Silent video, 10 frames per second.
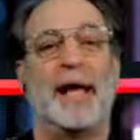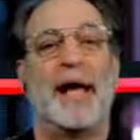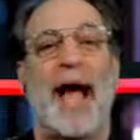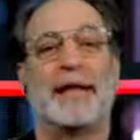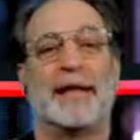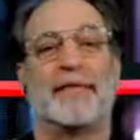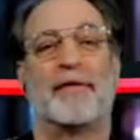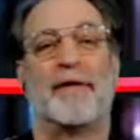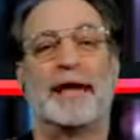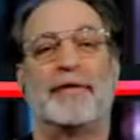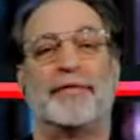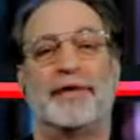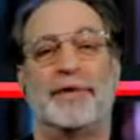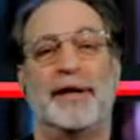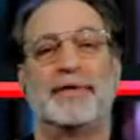and live in a rental for 2
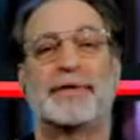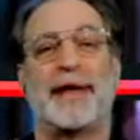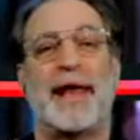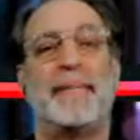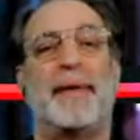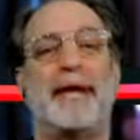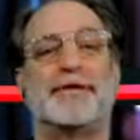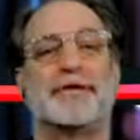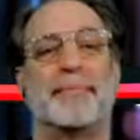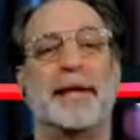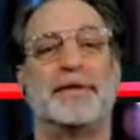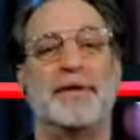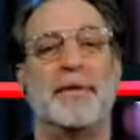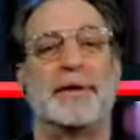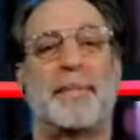years and then buy something
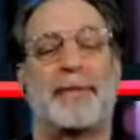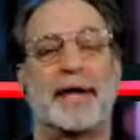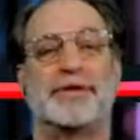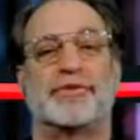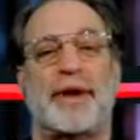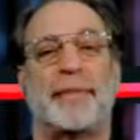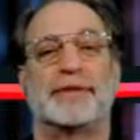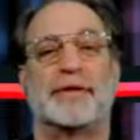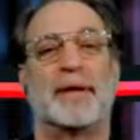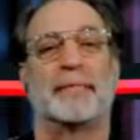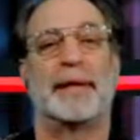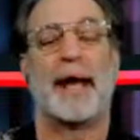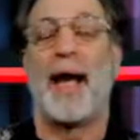new and the prices drop considerably.